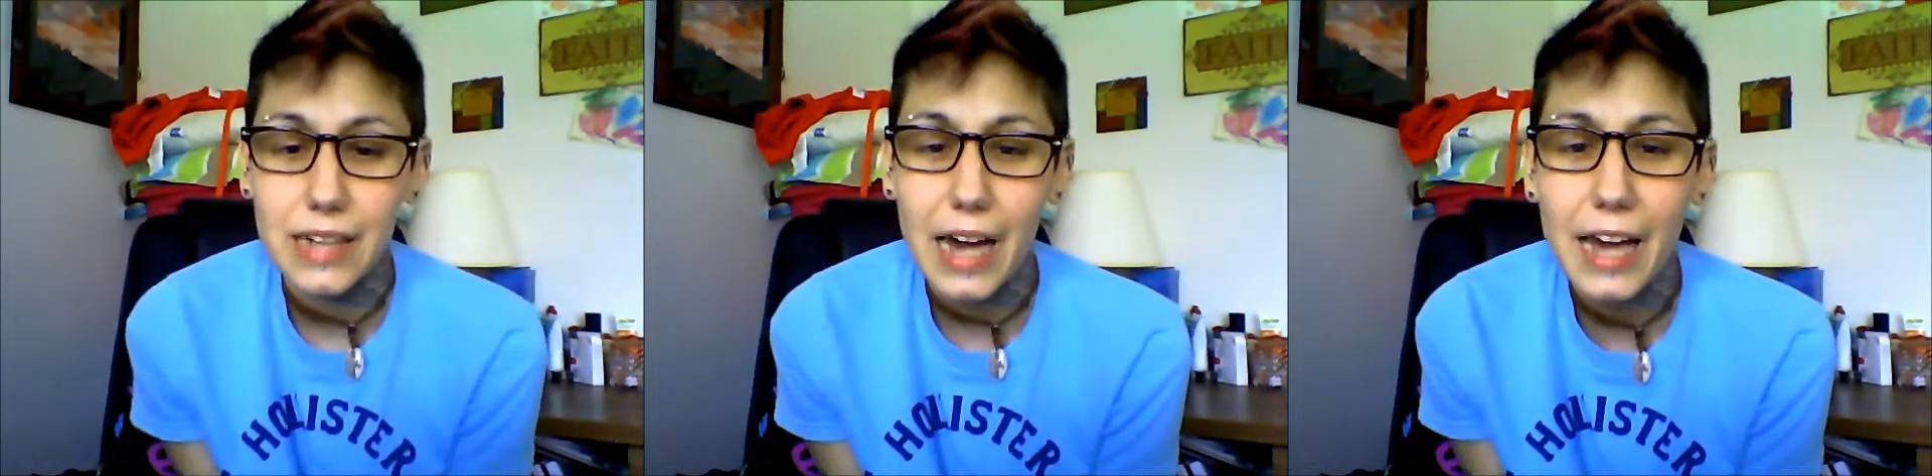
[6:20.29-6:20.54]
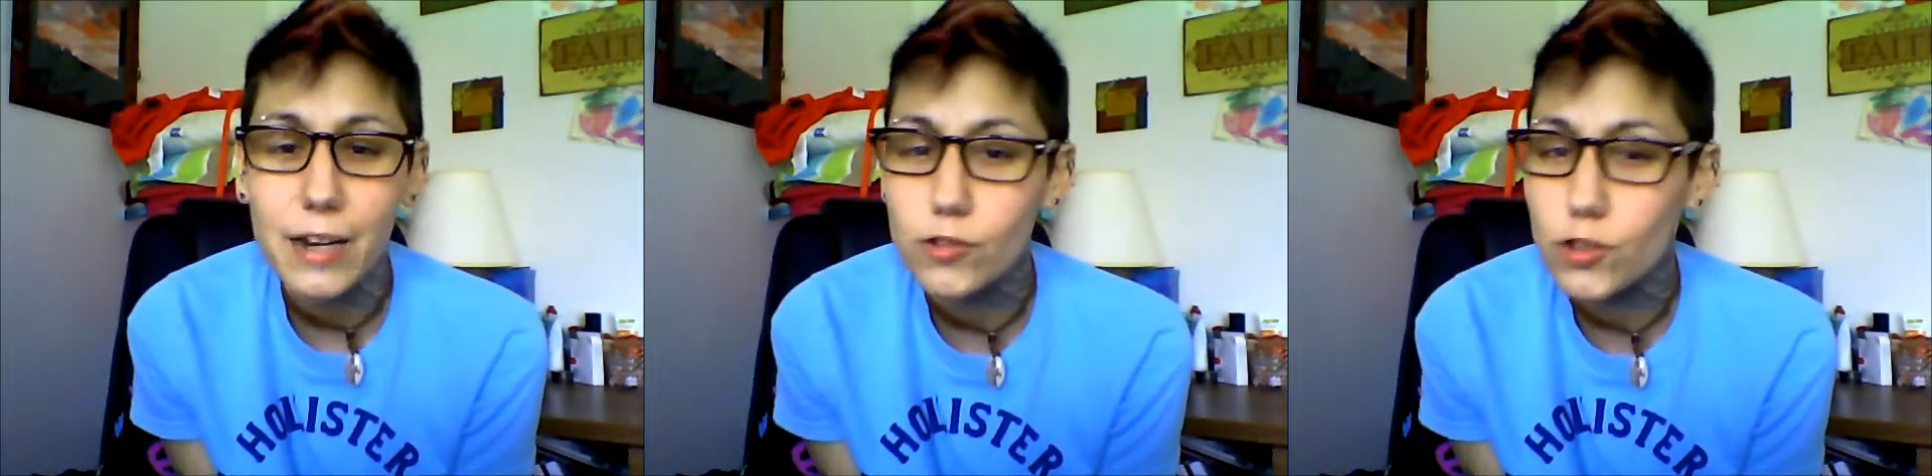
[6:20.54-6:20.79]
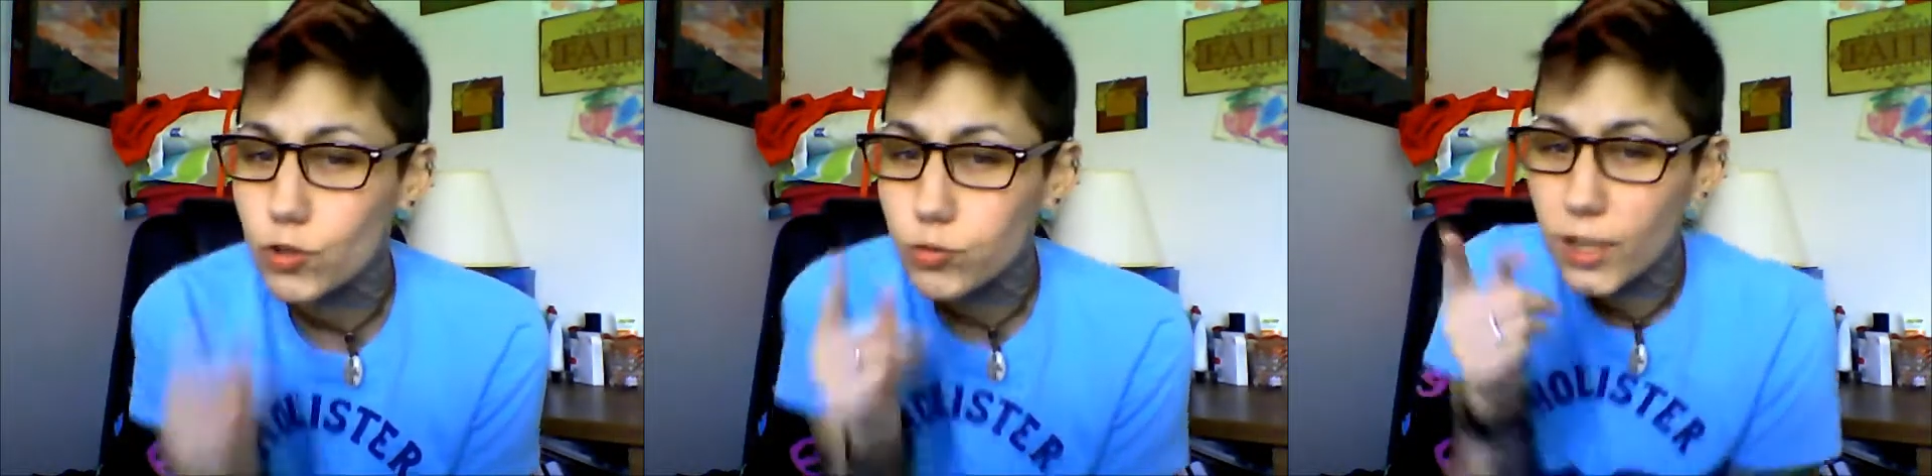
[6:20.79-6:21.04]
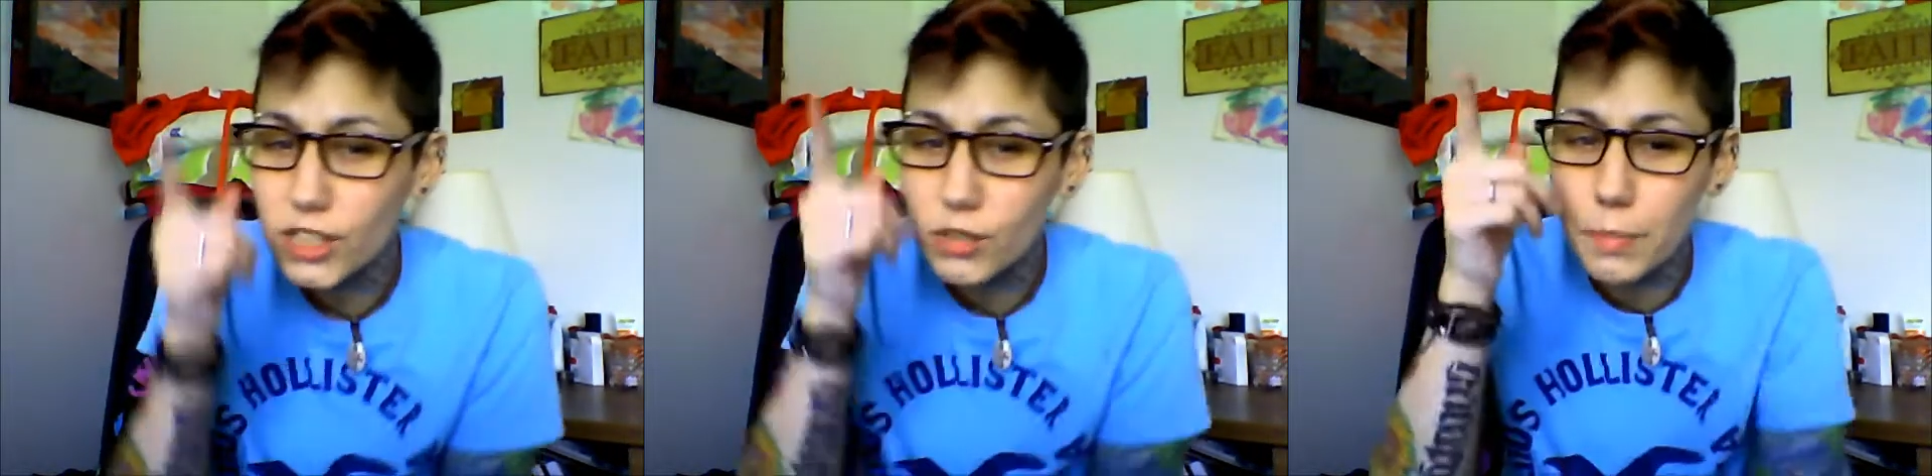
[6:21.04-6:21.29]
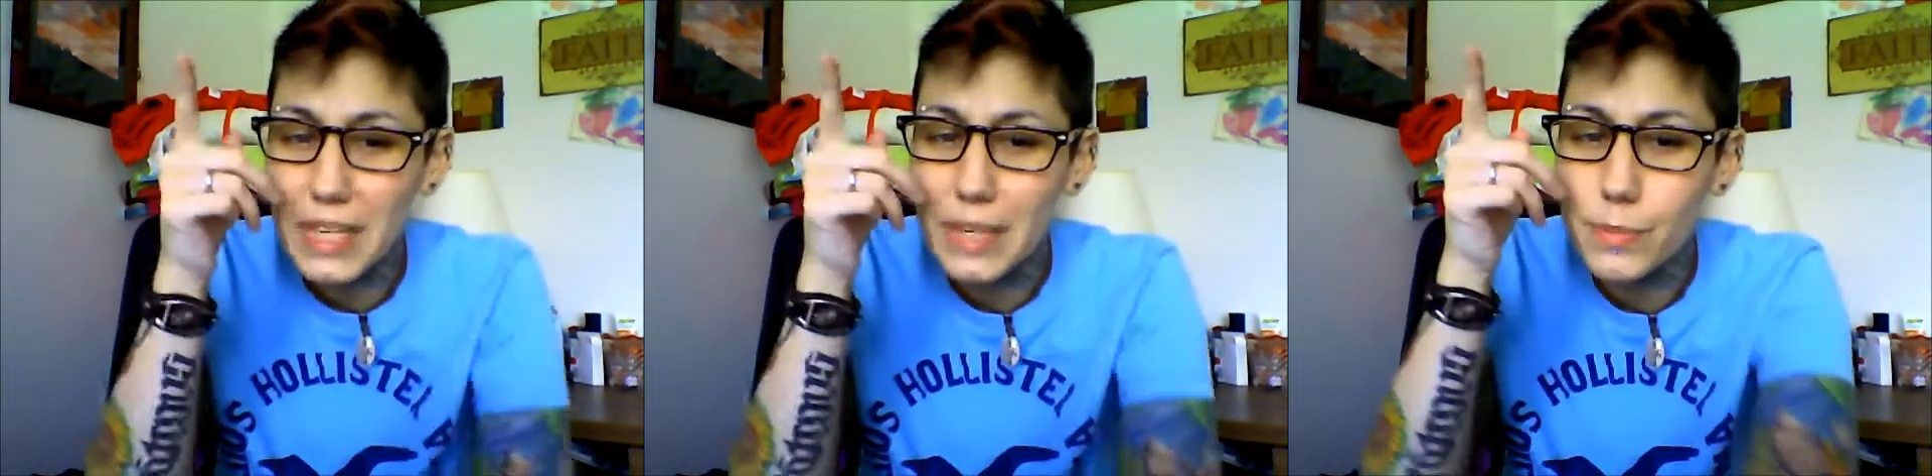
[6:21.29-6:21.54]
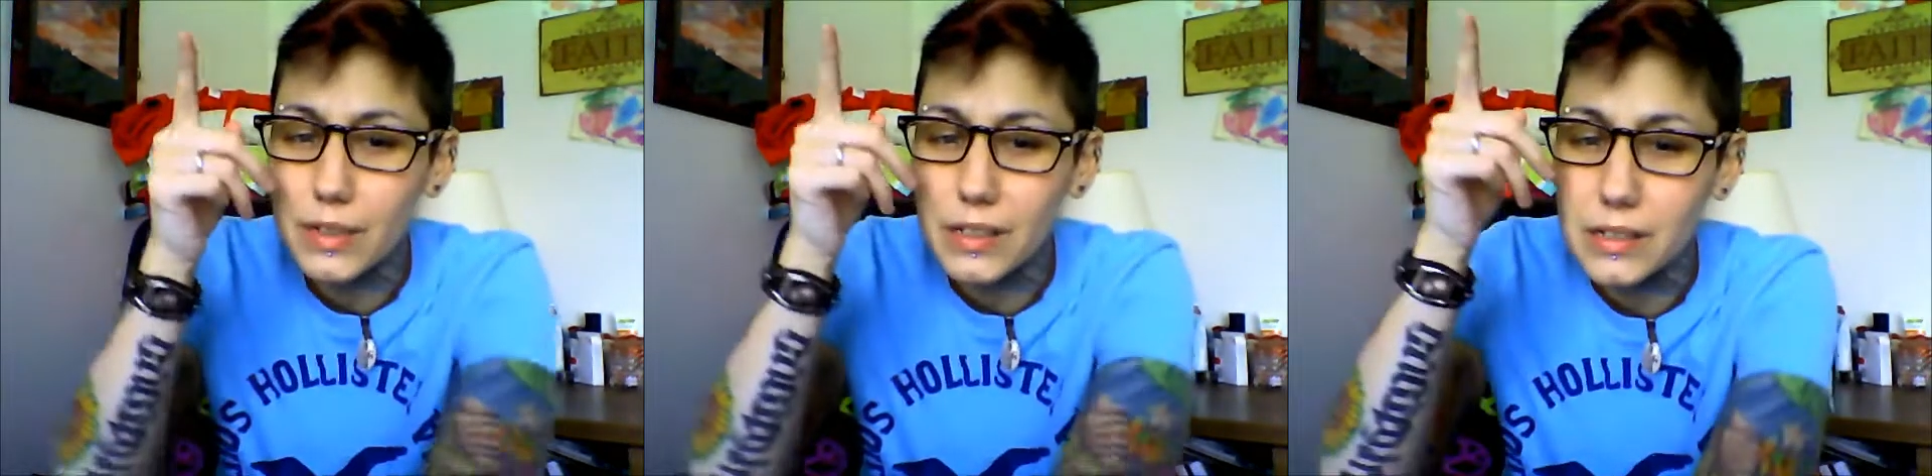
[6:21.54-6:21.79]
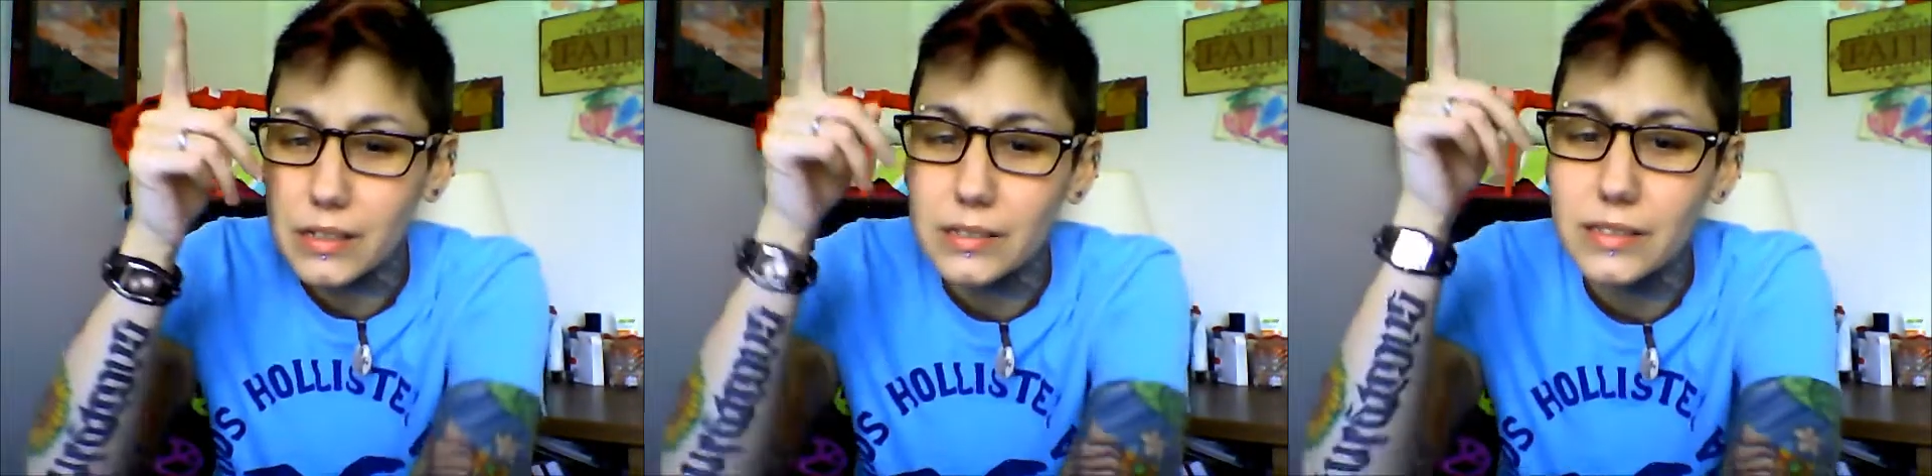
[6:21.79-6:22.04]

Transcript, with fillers: I don't trust people